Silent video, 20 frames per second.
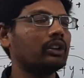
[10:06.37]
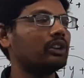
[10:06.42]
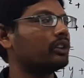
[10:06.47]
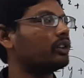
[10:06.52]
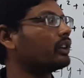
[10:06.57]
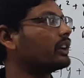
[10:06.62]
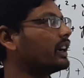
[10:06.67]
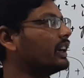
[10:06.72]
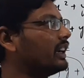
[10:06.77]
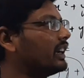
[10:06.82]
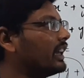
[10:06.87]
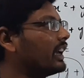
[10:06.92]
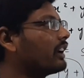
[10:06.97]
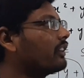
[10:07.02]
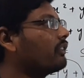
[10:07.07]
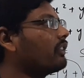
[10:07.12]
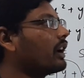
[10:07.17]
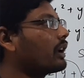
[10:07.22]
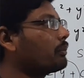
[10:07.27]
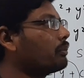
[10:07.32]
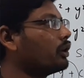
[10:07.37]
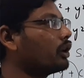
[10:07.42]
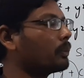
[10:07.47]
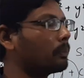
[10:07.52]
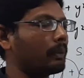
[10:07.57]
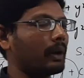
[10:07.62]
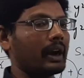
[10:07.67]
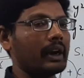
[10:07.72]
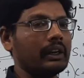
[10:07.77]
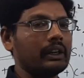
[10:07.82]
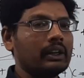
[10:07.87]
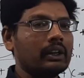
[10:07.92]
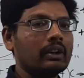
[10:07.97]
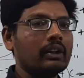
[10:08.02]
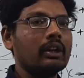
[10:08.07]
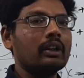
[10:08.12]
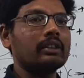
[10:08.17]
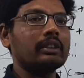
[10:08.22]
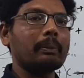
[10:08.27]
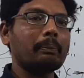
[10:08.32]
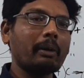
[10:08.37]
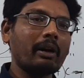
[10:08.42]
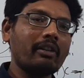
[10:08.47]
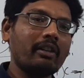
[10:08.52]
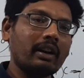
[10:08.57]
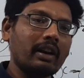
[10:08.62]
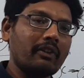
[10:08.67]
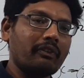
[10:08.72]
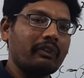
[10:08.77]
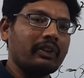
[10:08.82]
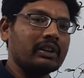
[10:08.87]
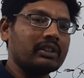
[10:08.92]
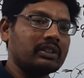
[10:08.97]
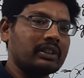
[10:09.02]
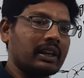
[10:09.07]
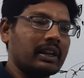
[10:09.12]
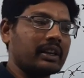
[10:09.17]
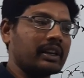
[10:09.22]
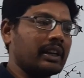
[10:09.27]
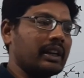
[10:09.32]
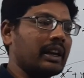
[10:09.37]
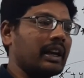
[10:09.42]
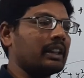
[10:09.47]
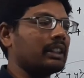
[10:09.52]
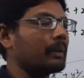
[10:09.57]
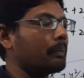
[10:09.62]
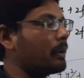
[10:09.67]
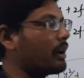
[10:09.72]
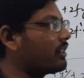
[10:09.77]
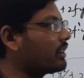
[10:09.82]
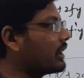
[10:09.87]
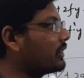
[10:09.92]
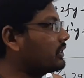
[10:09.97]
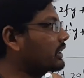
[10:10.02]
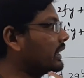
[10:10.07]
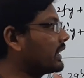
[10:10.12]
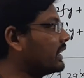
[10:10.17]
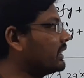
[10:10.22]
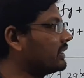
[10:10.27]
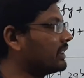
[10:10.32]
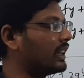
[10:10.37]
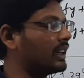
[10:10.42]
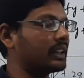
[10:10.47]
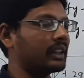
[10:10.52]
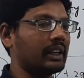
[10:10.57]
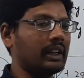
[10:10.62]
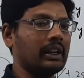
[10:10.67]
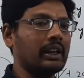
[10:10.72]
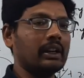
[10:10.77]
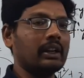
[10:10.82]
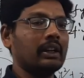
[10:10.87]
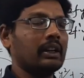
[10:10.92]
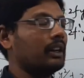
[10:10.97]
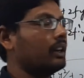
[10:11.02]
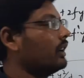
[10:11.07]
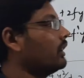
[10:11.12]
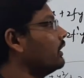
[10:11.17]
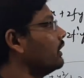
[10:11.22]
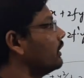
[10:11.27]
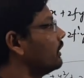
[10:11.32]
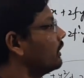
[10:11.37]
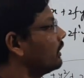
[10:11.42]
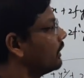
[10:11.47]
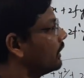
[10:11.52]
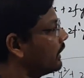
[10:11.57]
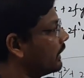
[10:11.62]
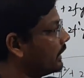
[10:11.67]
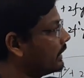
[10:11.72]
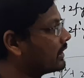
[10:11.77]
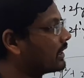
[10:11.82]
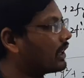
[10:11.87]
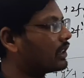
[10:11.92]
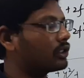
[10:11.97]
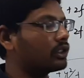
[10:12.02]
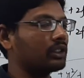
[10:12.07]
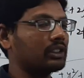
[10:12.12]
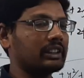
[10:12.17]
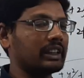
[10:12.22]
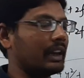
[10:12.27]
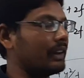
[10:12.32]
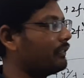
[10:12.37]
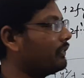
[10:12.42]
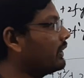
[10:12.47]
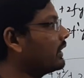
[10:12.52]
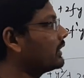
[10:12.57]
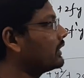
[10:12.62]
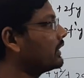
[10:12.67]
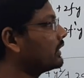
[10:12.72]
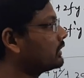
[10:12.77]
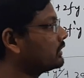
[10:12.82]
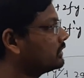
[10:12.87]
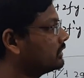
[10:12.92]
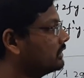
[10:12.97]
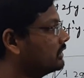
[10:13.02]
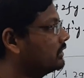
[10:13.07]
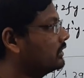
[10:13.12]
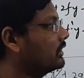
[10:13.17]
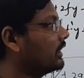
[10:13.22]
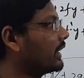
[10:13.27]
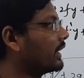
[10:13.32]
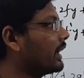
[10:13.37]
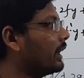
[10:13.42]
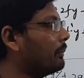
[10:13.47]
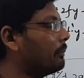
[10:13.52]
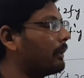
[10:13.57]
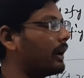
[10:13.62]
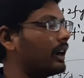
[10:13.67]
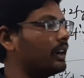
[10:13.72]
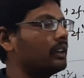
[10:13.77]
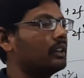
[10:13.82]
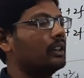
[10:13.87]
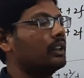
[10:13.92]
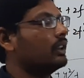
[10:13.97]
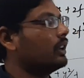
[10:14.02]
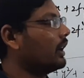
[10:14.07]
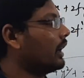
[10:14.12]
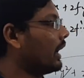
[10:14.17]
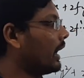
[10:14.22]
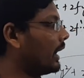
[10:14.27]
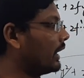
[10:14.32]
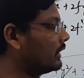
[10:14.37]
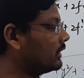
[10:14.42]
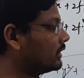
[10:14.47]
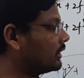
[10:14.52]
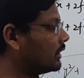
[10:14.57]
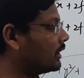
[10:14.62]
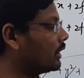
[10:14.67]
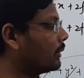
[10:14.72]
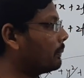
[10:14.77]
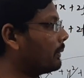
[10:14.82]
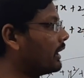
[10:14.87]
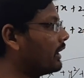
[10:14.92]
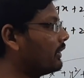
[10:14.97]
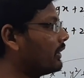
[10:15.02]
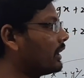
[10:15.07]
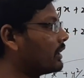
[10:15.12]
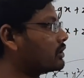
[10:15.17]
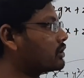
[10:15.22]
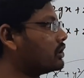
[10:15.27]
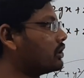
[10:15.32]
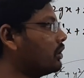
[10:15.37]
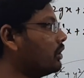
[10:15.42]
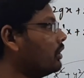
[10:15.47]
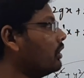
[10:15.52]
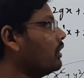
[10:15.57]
you can take one more point The power of first circle and the power of second circle is also same for the second point and third point also.